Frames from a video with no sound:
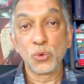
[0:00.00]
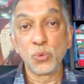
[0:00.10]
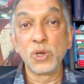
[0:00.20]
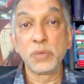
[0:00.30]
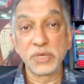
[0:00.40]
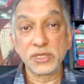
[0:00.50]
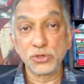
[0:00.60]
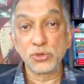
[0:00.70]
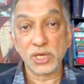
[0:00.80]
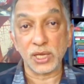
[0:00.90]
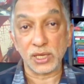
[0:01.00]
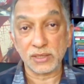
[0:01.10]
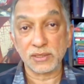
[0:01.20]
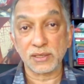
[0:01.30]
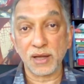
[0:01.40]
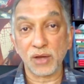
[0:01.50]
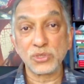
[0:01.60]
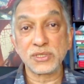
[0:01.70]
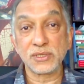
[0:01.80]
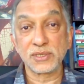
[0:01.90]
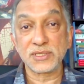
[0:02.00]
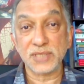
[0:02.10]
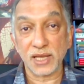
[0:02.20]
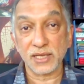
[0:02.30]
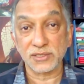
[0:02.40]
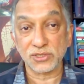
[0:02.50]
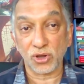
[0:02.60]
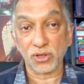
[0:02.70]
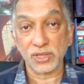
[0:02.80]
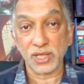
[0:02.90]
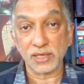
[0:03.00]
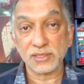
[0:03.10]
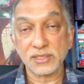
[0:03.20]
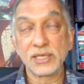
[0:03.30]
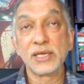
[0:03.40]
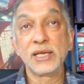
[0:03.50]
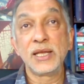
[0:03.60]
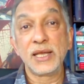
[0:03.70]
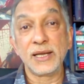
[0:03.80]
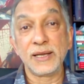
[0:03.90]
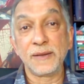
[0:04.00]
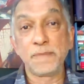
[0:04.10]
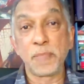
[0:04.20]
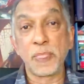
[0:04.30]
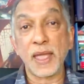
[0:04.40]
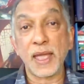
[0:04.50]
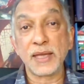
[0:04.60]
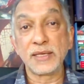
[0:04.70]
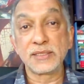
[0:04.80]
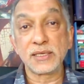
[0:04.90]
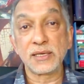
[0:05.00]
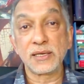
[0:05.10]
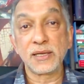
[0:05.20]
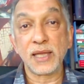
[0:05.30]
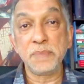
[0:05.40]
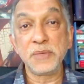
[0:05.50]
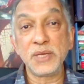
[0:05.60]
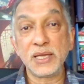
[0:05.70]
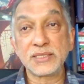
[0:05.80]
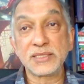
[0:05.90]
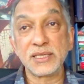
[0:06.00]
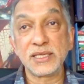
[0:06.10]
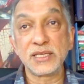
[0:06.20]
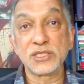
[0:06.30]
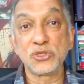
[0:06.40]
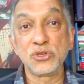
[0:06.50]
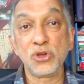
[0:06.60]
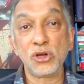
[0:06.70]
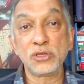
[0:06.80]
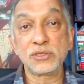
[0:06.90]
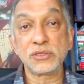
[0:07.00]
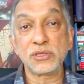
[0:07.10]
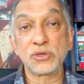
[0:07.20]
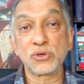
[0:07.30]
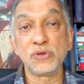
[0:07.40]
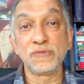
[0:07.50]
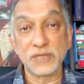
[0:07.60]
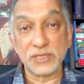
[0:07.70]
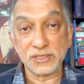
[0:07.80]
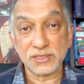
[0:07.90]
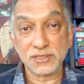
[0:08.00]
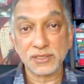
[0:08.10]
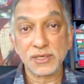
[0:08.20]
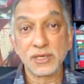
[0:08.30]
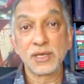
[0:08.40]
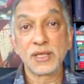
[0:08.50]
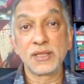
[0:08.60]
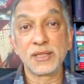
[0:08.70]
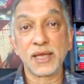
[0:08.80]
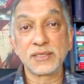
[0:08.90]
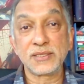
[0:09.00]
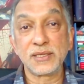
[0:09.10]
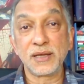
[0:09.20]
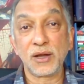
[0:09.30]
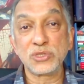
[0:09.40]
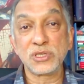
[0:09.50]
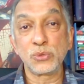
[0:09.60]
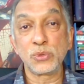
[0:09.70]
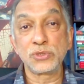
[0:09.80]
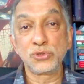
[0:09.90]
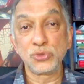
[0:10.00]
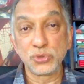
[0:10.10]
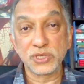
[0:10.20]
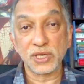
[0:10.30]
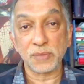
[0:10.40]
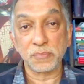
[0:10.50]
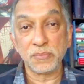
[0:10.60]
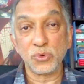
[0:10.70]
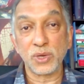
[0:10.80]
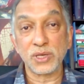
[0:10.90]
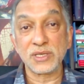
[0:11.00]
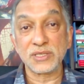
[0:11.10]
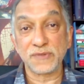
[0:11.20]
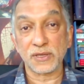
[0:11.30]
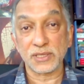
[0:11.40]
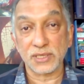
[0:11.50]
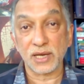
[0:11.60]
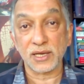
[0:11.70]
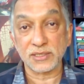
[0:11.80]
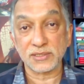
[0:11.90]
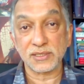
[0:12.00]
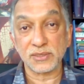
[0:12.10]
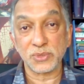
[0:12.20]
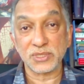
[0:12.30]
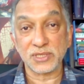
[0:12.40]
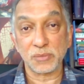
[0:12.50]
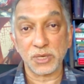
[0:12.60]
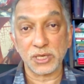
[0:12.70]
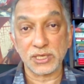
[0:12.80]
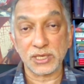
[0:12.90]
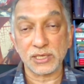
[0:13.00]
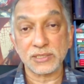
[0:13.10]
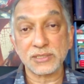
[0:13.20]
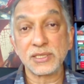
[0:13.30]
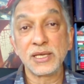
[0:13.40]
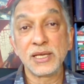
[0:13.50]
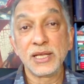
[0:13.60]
will be the new king. The council decides on that. And MBS is not convinced that the council will choose him when his father dies, when Salman dies.